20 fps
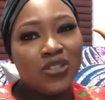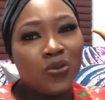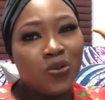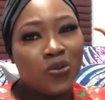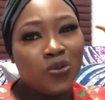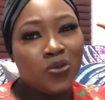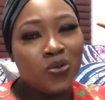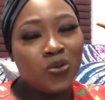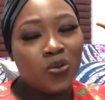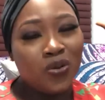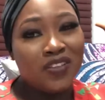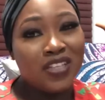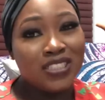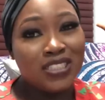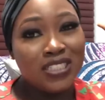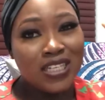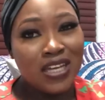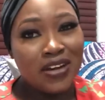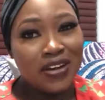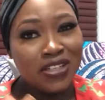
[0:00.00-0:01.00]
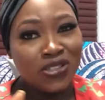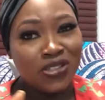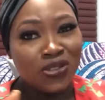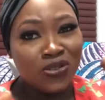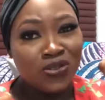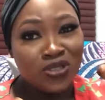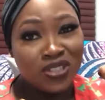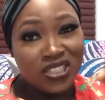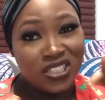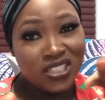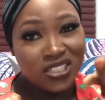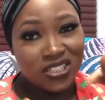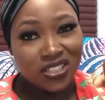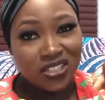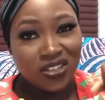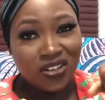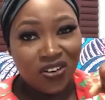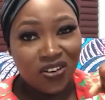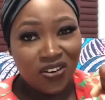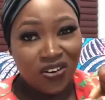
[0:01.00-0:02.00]
I don't know if there's a direction to
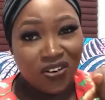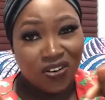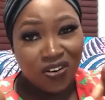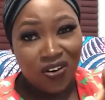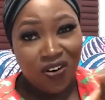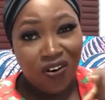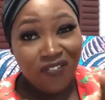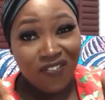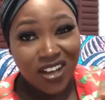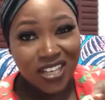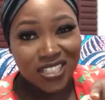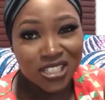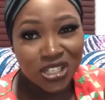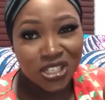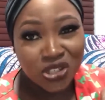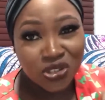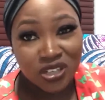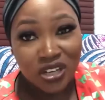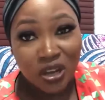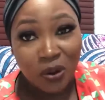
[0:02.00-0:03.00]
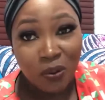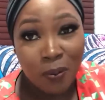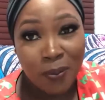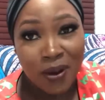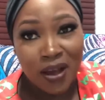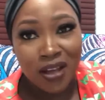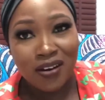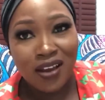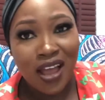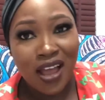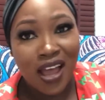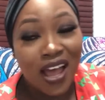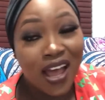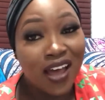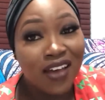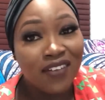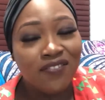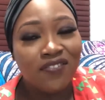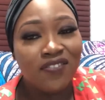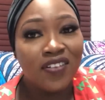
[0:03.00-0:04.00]
this conversation that we're about to
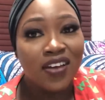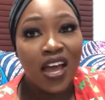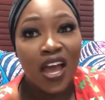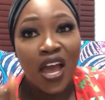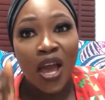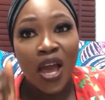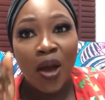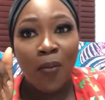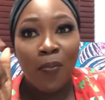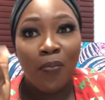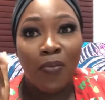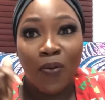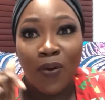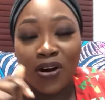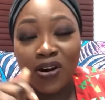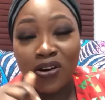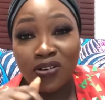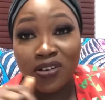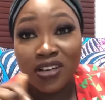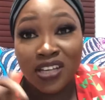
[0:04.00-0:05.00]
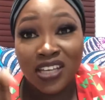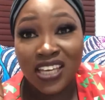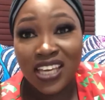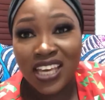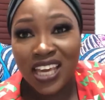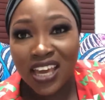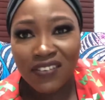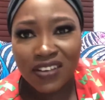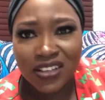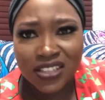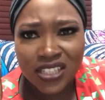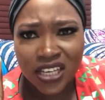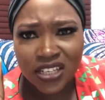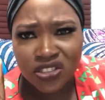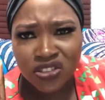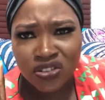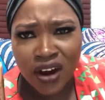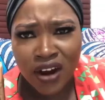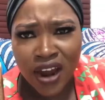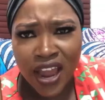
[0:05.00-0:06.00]
have, but we're gonna give it
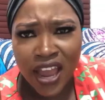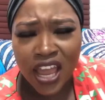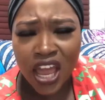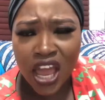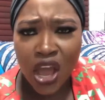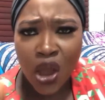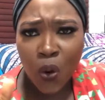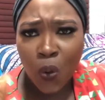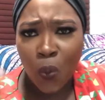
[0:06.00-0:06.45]
a try.